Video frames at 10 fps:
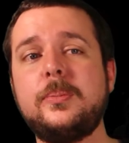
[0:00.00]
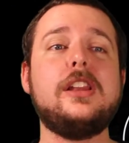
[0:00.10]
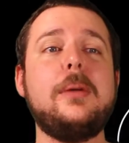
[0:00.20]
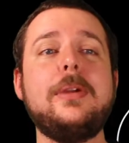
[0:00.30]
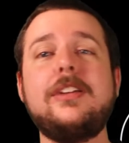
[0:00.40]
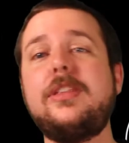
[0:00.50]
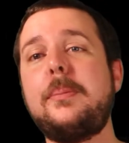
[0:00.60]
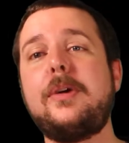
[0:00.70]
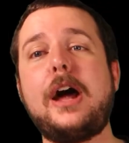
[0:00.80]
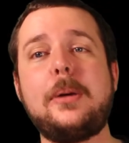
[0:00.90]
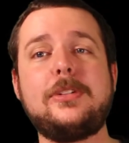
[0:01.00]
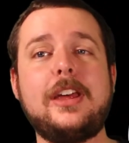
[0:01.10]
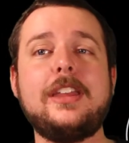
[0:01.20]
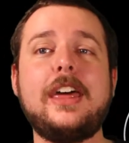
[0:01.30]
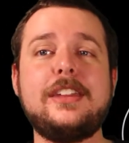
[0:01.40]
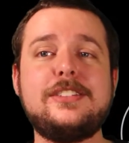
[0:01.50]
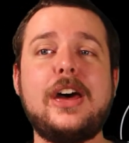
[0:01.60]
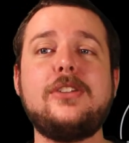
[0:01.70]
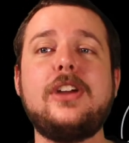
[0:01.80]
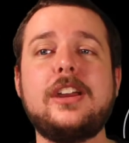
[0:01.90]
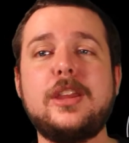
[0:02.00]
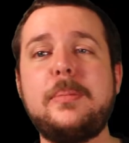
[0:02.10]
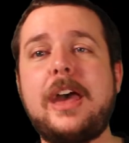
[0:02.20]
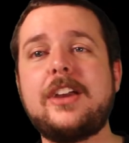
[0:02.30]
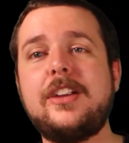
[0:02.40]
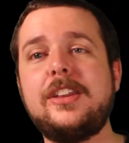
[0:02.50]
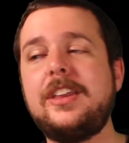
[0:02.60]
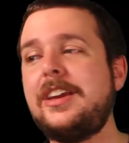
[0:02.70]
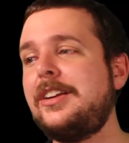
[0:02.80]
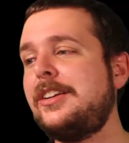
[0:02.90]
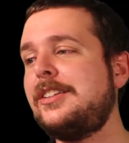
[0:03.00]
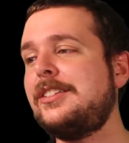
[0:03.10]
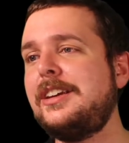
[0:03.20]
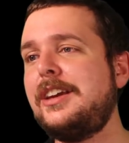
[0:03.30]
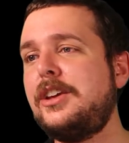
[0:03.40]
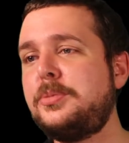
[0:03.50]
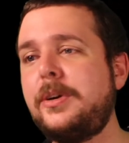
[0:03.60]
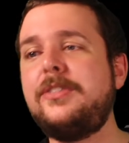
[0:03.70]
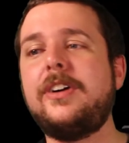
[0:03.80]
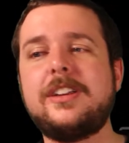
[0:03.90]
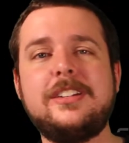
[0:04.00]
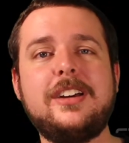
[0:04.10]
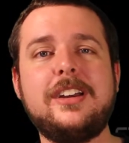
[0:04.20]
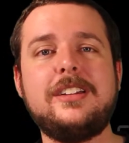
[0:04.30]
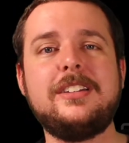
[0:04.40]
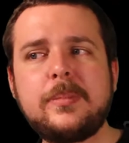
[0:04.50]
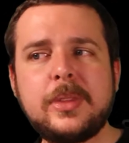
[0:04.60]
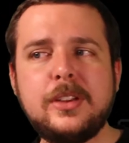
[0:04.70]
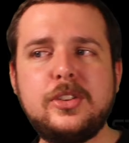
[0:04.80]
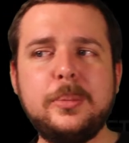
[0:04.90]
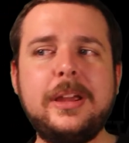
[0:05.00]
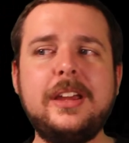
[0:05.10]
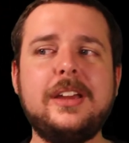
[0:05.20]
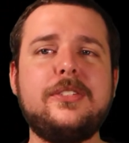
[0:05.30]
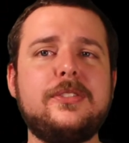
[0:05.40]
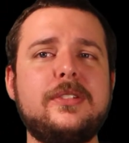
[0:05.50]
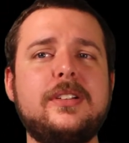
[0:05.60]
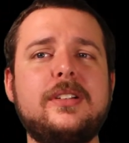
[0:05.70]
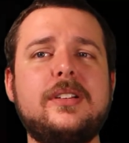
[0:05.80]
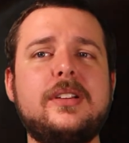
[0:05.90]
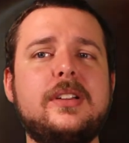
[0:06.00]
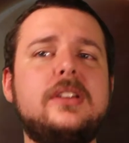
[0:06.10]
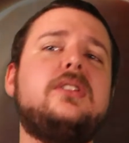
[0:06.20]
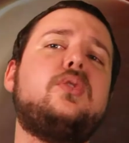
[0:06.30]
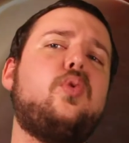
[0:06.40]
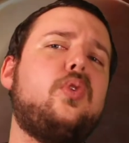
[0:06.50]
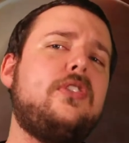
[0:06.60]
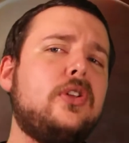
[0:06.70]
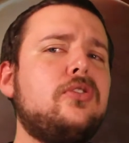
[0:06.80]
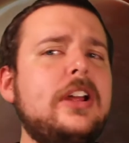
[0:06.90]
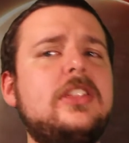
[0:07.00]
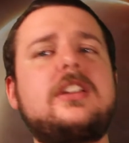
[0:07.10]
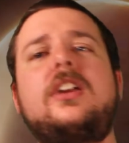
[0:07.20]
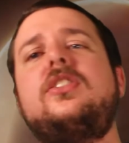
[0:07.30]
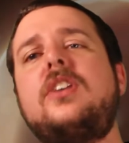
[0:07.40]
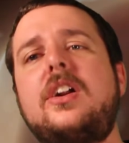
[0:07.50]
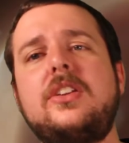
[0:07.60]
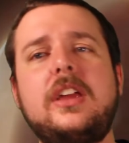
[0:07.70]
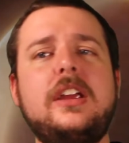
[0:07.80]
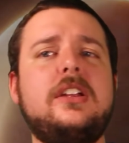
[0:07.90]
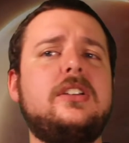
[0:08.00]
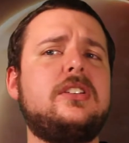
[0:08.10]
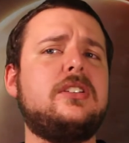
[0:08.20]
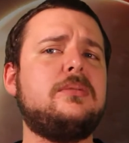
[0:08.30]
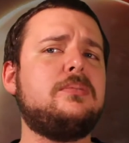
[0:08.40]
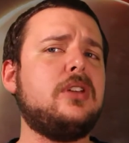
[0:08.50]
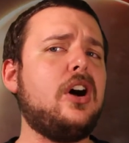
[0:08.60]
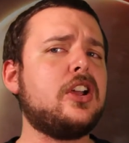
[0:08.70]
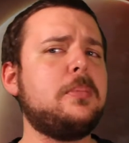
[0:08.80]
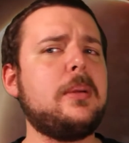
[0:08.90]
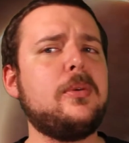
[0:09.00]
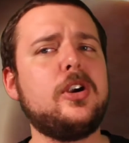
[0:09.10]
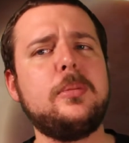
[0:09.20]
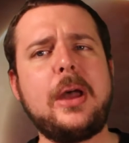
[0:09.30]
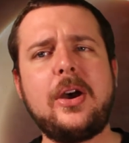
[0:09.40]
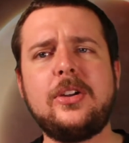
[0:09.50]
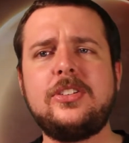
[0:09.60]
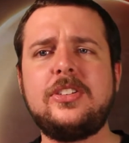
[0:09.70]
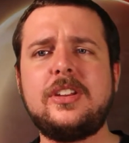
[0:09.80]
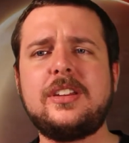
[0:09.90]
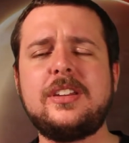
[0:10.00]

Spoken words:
Let me give them props. That soundtrack in the background there is pretty fucking tight. To me, if you read the Kickstarter, they talk a bit more about